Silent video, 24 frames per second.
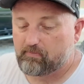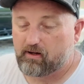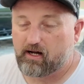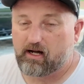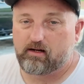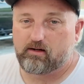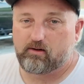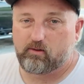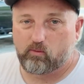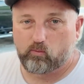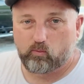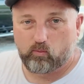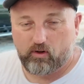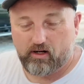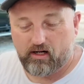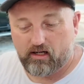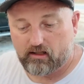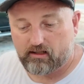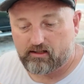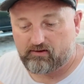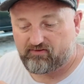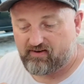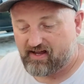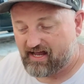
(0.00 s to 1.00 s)
But
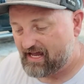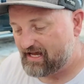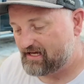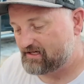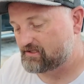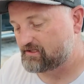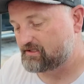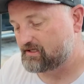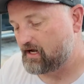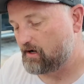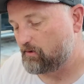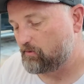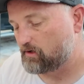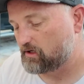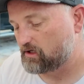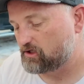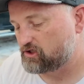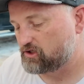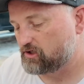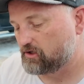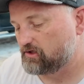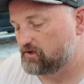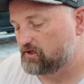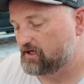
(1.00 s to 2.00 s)
really fast, I wanna
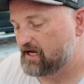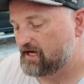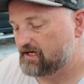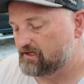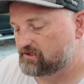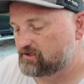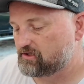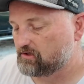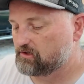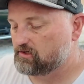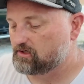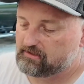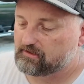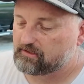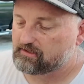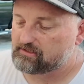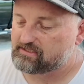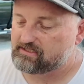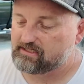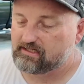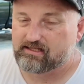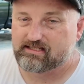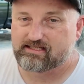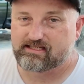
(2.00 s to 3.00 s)
show you guys so you can
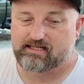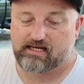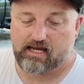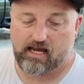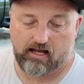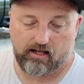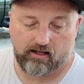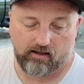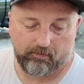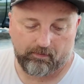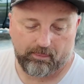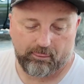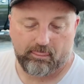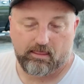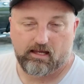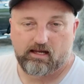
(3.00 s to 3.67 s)
see the scale.